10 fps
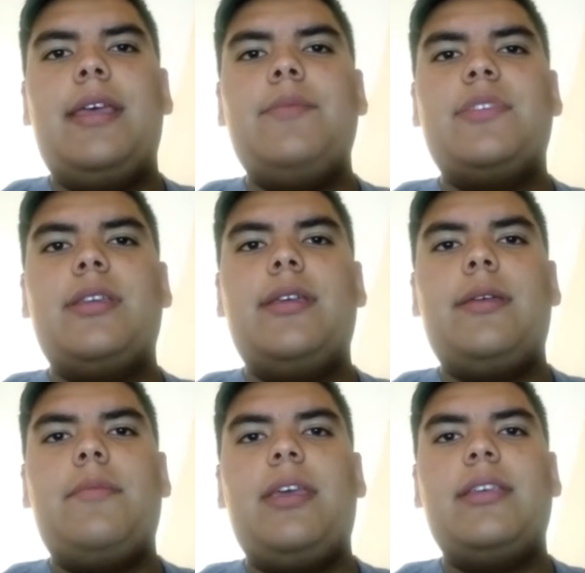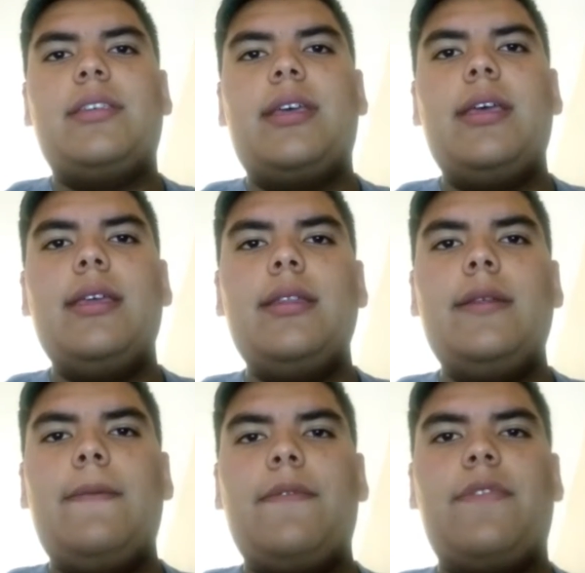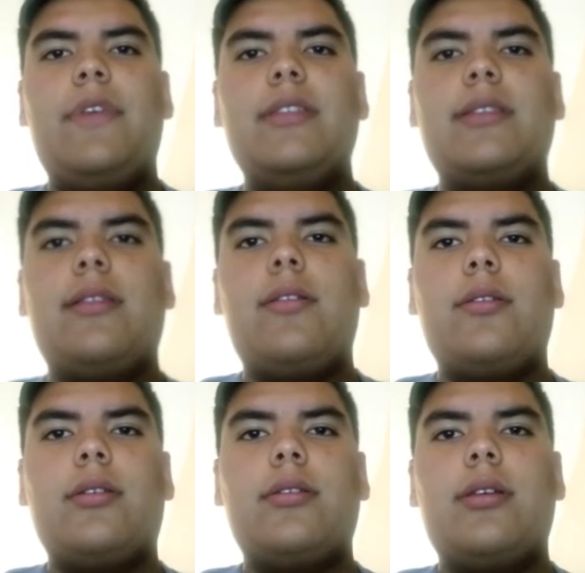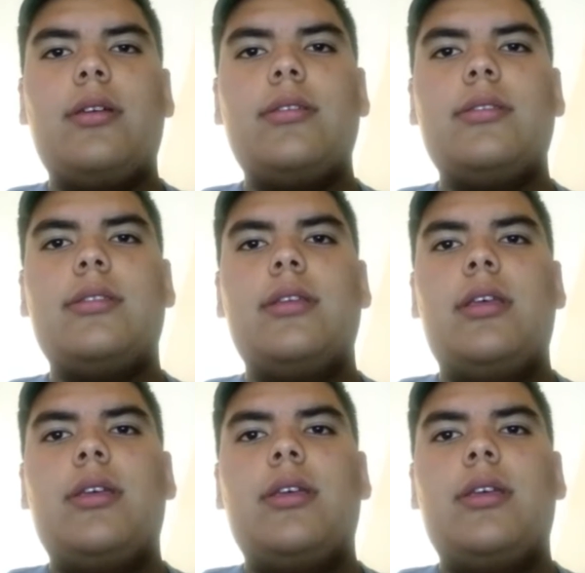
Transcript: name the main chain, find the longest